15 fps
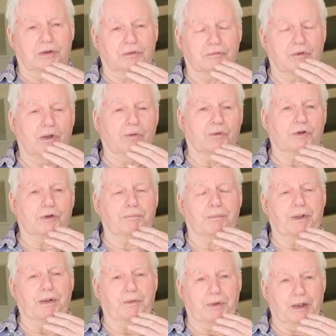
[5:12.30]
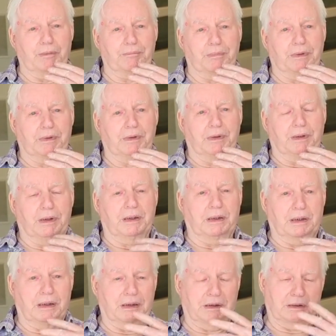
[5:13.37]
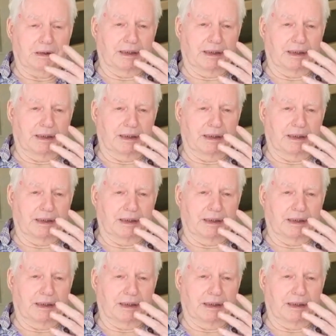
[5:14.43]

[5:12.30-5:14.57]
wrote the poem. He's